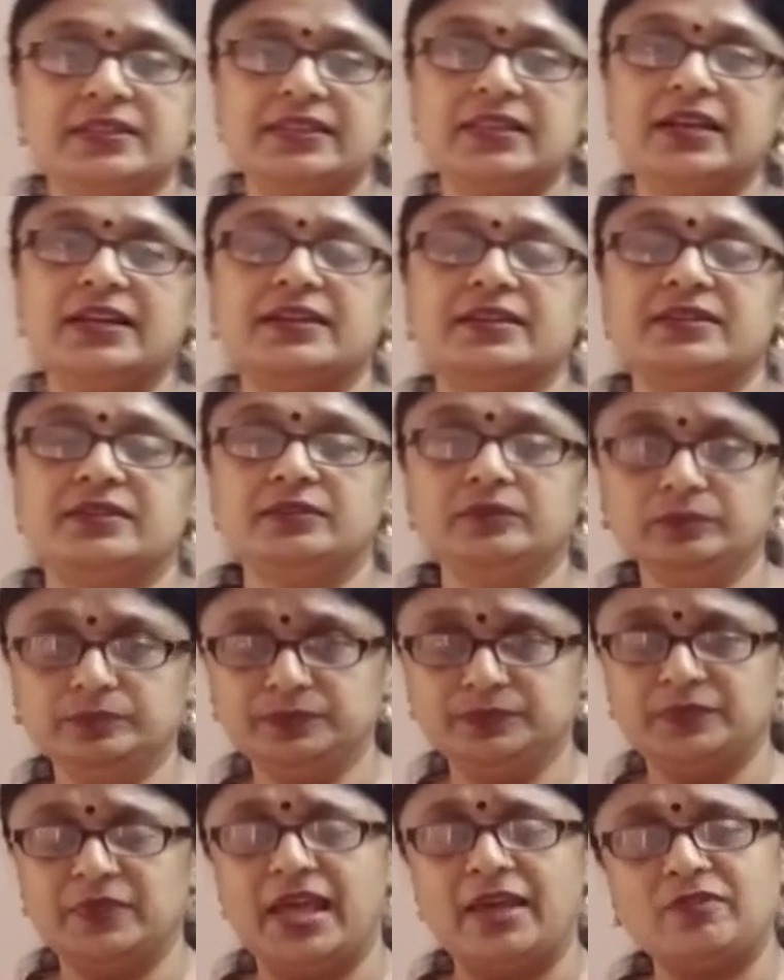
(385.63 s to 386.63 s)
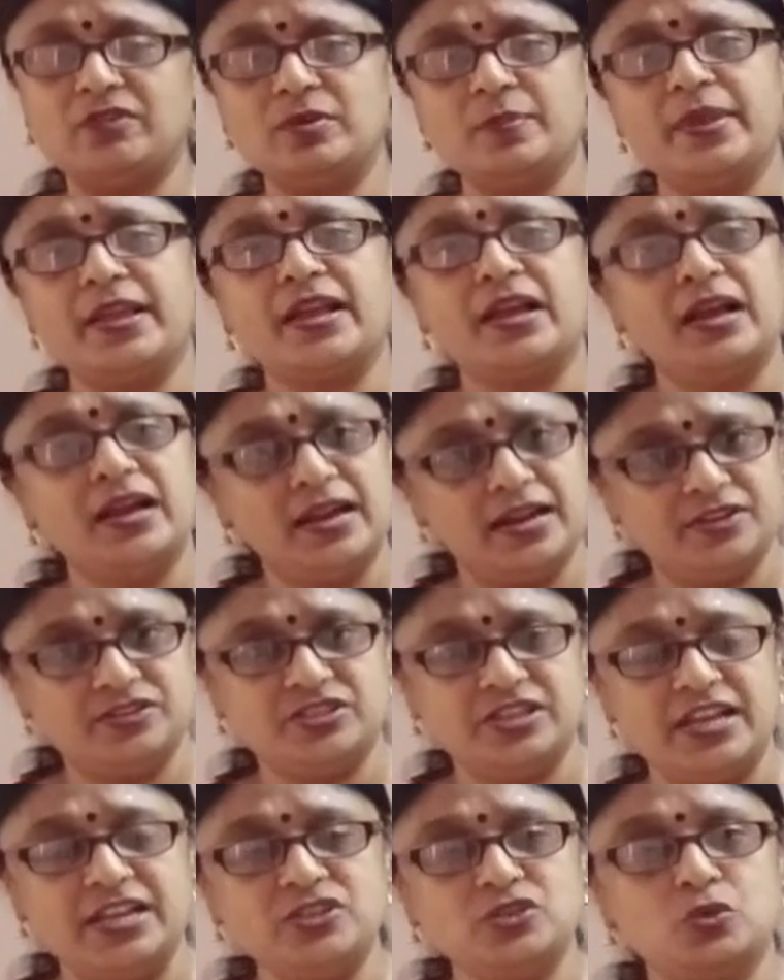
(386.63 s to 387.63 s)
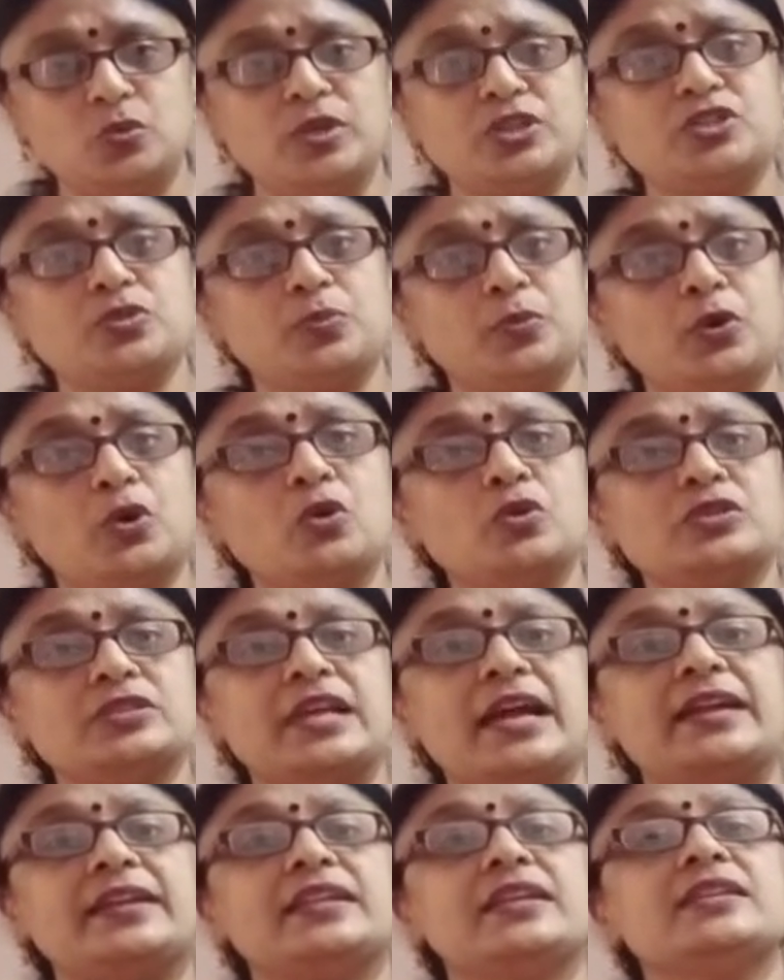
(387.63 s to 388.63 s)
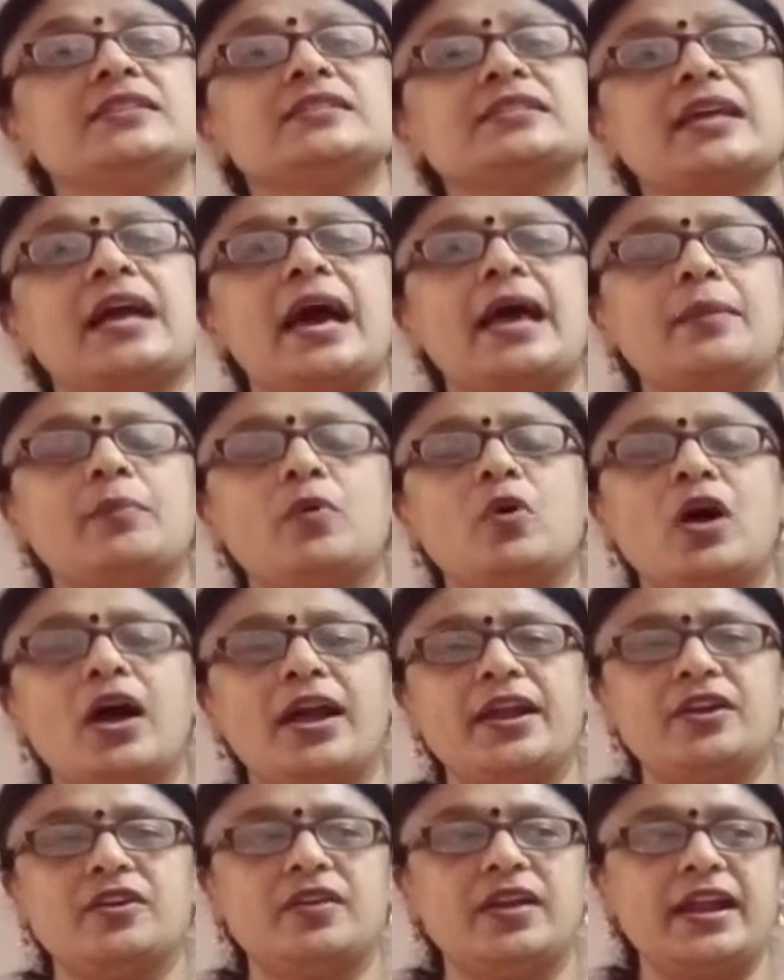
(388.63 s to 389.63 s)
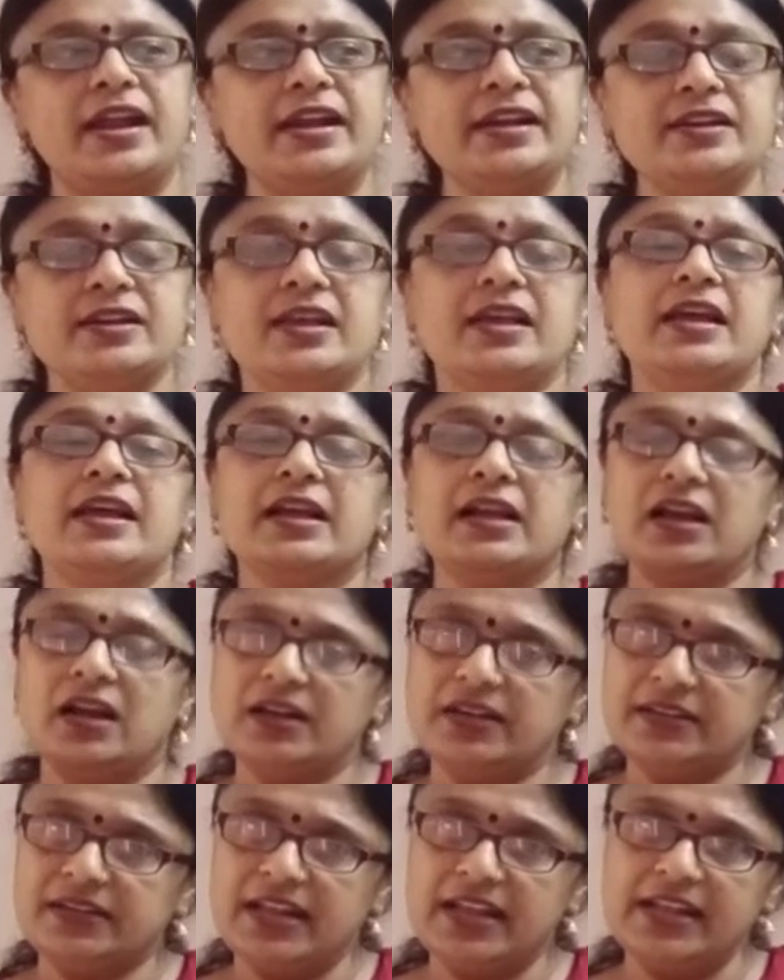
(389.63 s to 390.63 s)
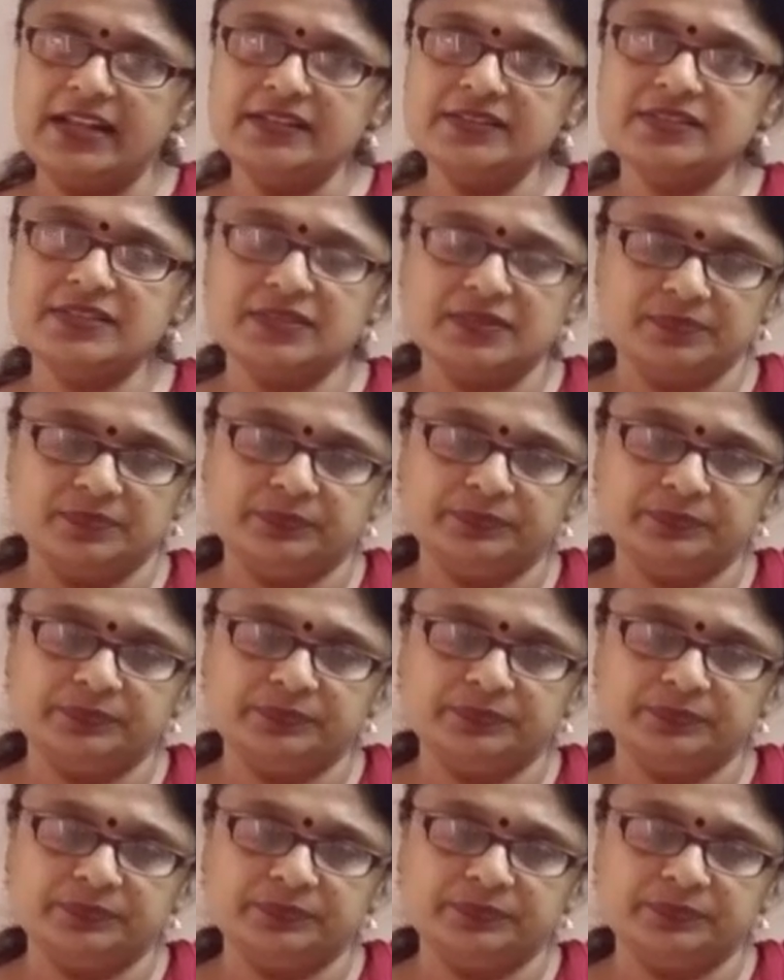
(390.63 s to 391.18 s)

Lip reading: there will be color change, which proves that this carbohydrate contains